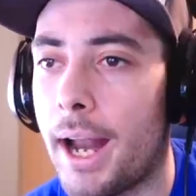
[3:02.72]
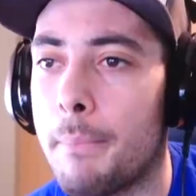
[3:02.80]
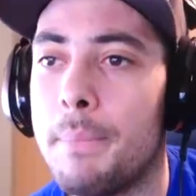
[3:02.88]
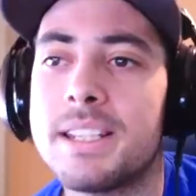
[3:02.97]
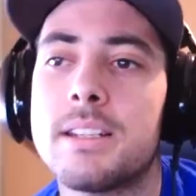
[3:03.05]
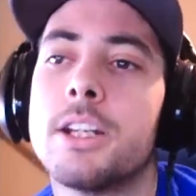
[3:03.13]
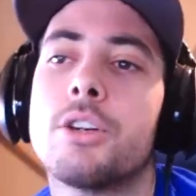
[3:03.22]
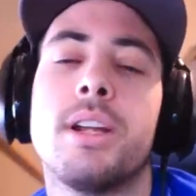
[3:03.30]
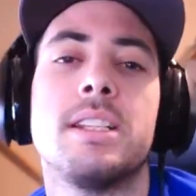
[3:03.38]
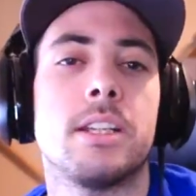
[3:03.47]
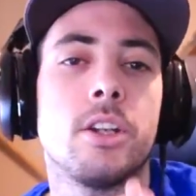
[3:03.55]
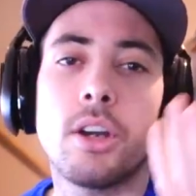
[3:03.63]
I miss like
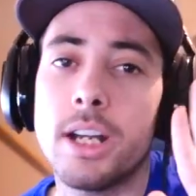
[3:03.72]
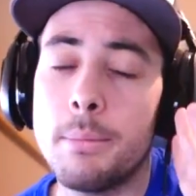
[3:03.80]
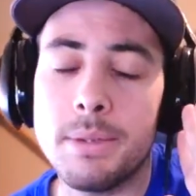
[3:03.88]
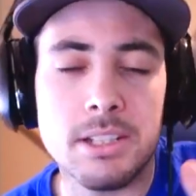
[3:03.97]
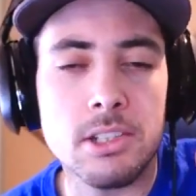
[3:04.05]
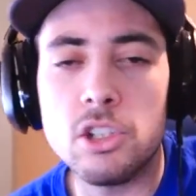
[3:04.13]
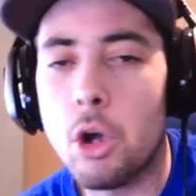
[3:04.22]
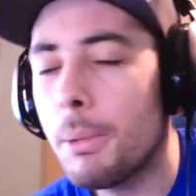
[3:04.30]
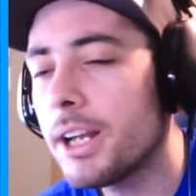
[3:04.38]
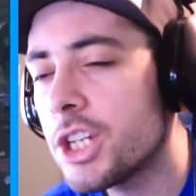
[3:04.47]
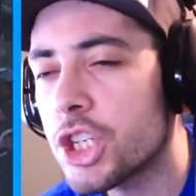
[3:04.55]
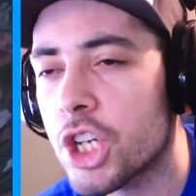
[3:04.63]
crazy. You're gonna miss so
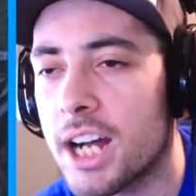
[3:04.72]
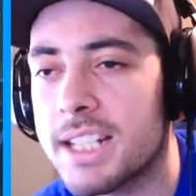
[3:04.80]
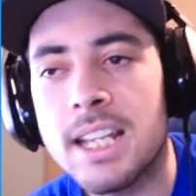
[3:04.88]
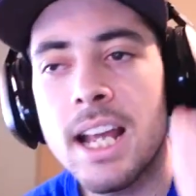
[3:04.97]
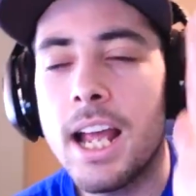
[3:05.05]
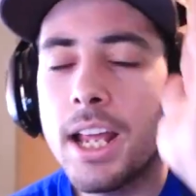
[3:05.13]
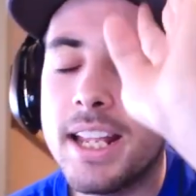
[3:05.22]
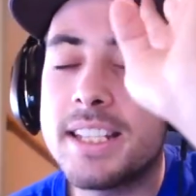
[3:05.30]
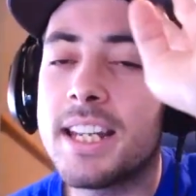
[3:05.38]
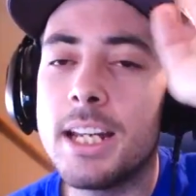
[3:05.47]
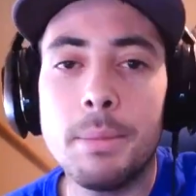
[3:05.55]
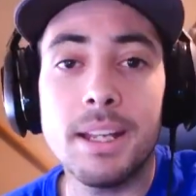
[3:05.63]
many shots. It's
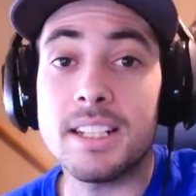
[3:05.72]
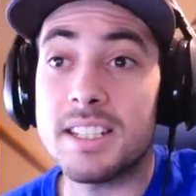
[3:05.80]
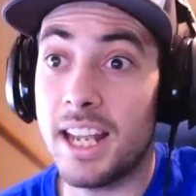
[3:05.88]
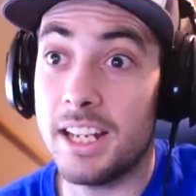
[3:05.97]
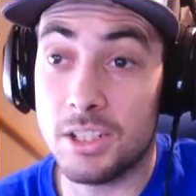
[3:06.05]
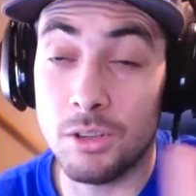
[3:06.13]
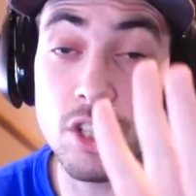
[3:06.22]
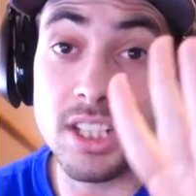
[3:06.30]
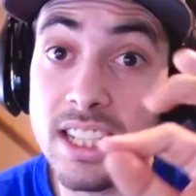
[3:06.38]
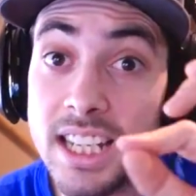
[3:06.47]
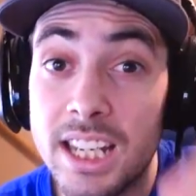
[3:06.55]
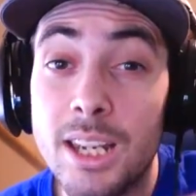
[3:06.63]
gonna be insane. So
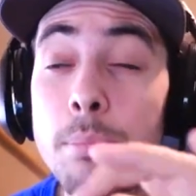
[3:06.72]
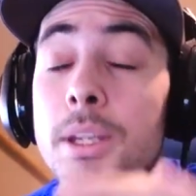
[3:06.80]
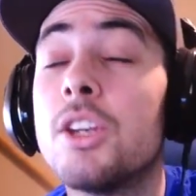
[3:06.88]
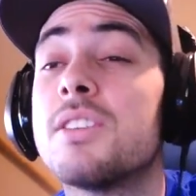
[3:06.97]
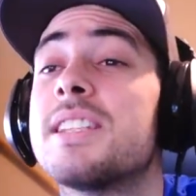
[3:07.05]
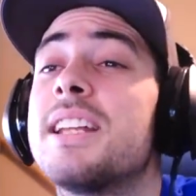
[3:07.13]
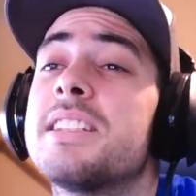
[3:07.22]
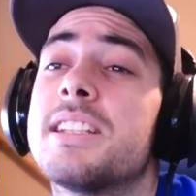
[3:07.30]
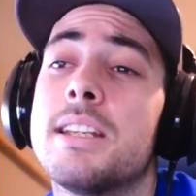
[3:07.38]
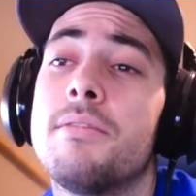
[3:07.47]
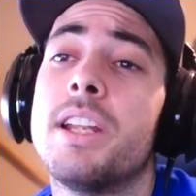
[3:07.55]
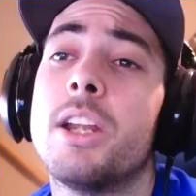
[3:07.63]
just keep your
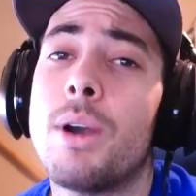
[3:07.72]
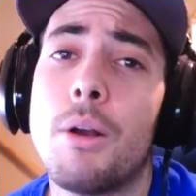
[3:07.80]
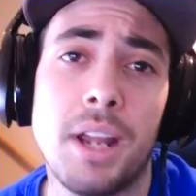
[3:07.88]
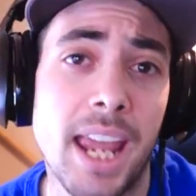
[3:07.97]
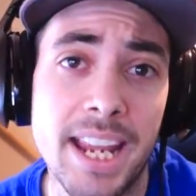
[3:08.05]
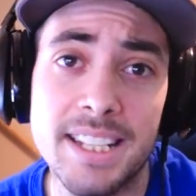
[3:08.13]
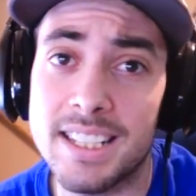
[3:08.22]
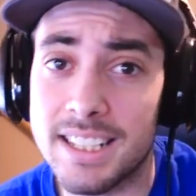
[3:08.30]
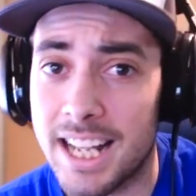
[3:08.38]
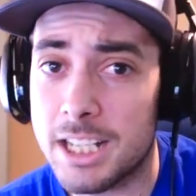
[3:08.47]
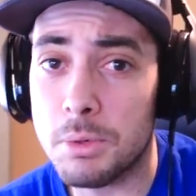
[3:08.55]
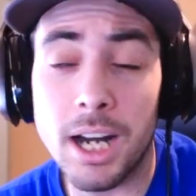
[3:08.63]
sensitivity around 8.
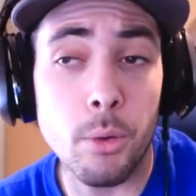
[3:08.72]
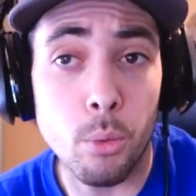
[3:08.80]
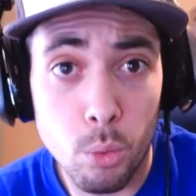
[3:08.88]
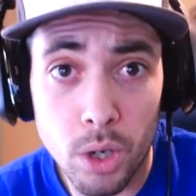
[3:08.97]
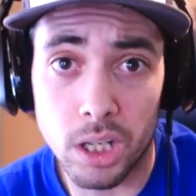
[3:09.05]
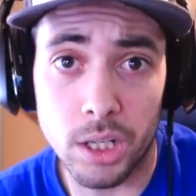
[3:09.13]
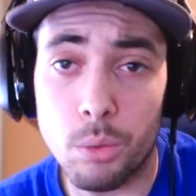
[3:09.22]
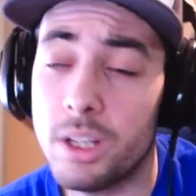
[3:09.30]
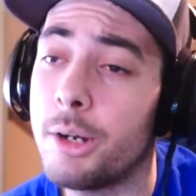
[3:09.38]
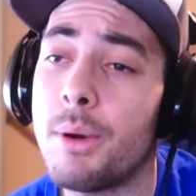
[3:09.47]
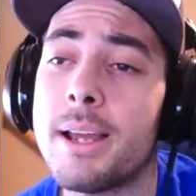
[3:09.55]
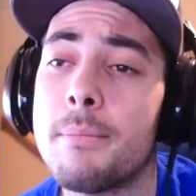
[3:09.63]
That's what I
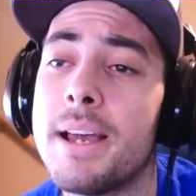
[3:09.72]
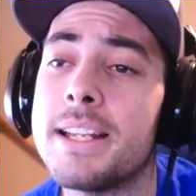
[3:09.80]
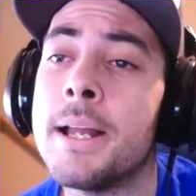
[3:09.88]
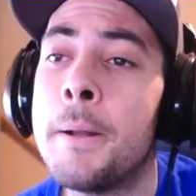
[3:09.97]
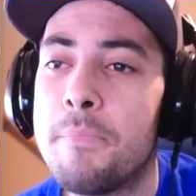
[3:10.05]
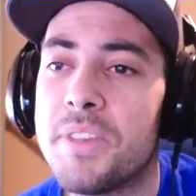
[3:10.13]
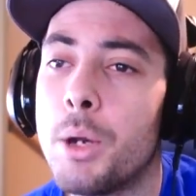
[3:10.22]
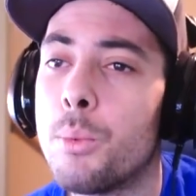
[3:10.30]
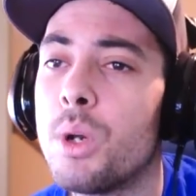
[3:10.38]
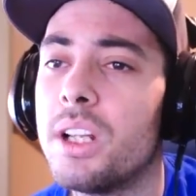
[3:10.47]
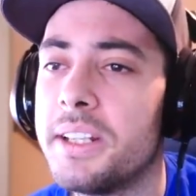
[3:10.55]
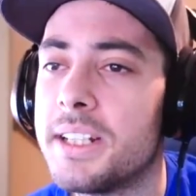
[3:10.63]
really recommend. It
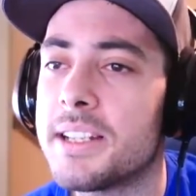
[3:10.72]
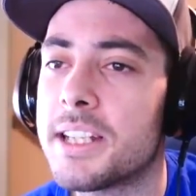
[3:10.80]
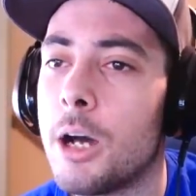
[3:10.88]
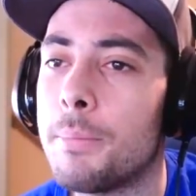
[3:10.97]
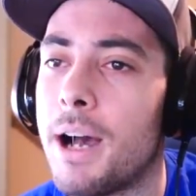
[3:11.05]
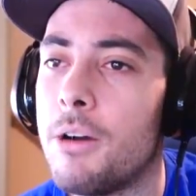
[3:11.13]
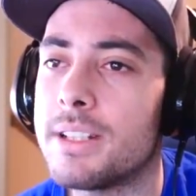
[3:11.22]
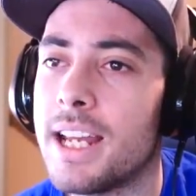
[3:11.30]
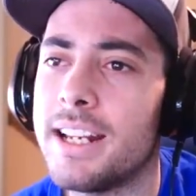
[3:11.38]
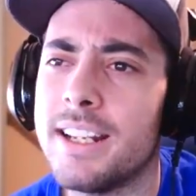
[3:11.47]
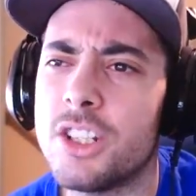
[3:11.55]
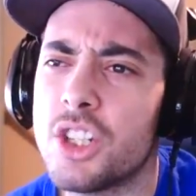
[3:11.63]
really does help out,
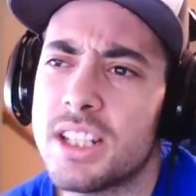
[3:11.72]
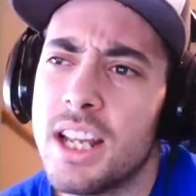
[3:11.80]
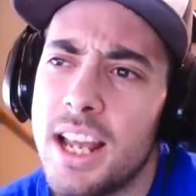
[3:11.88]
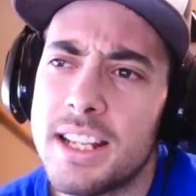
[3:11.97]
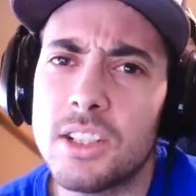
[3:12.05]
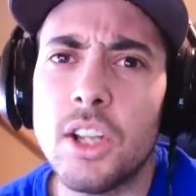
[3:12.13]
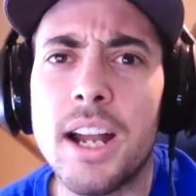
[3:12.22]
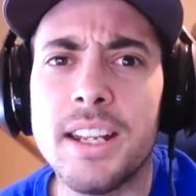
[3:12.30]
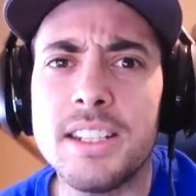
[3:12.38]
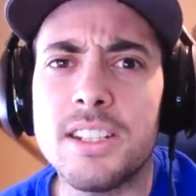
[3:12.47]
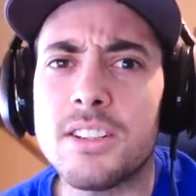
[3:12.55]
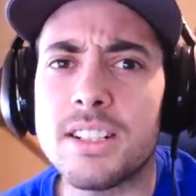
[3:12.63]
and it's a lot
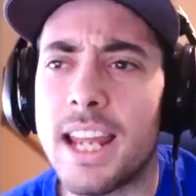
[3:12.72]
easier to